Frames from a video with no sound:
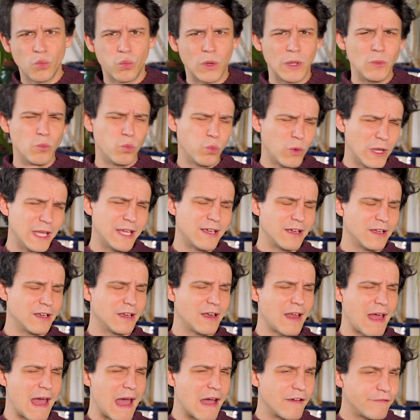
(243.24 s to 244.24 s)
we
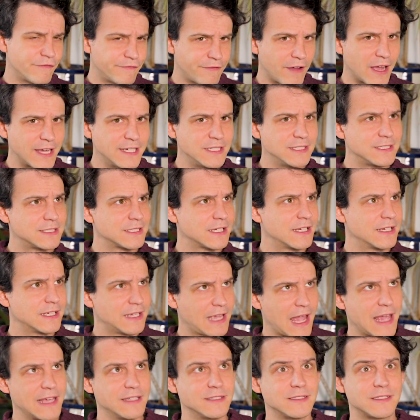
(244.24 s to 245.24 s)
weaken our fight
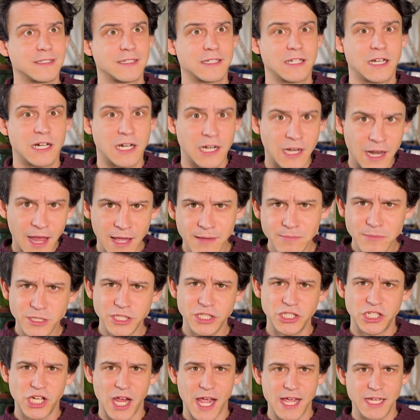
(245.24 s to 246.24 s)
against
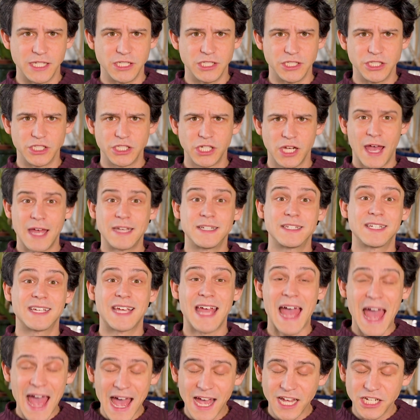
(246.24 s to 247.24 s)
climate change, and
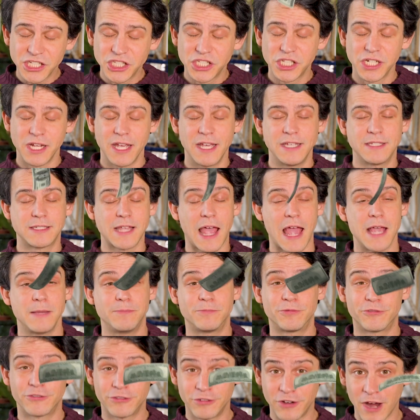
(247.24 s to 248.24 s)
cash is a
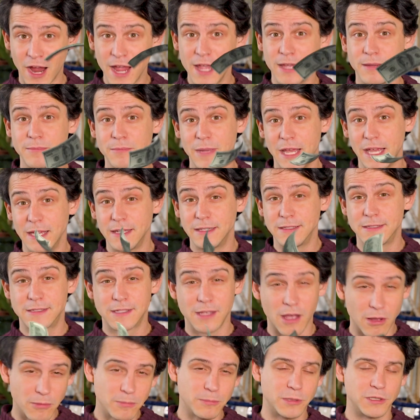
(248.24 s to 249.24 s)
prime
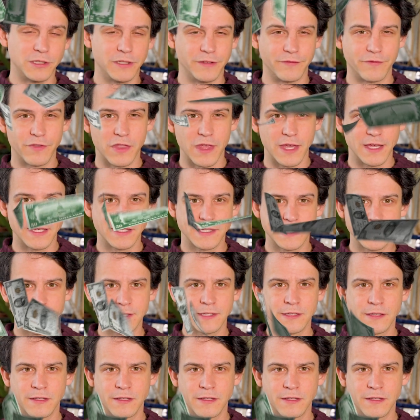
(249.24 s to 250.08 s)
example of this.